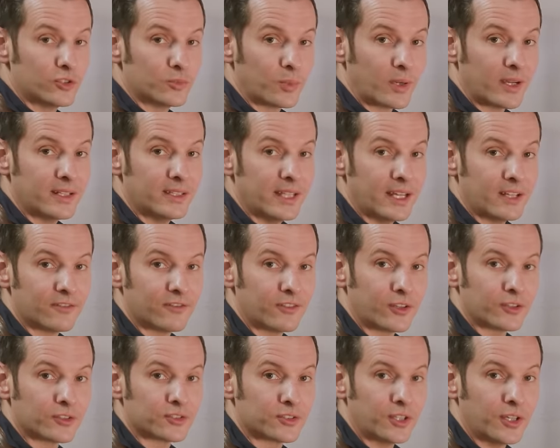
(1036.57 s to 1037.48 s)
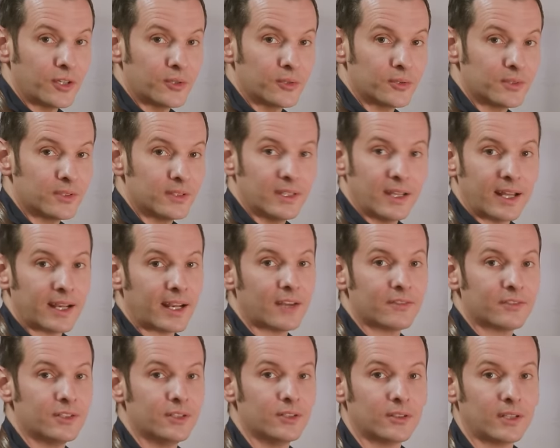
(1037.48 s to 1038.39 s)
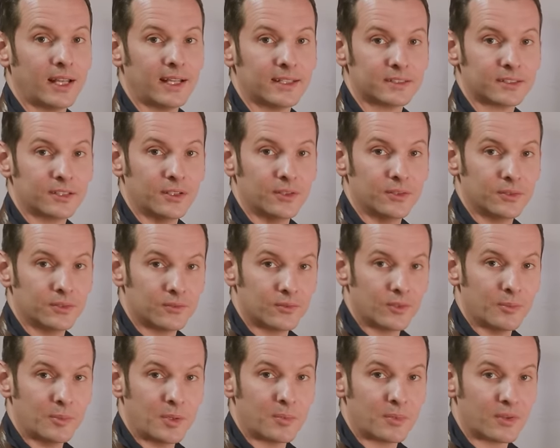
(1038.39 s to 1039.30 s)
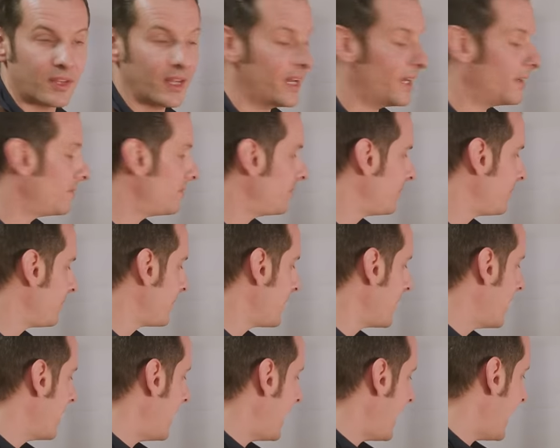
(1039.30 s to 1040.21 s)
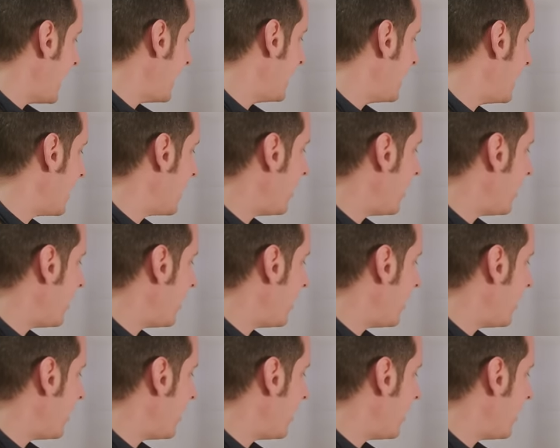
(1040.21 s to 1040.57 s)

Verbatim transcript: sprayed that first coat, not after your last coat. Remember that. And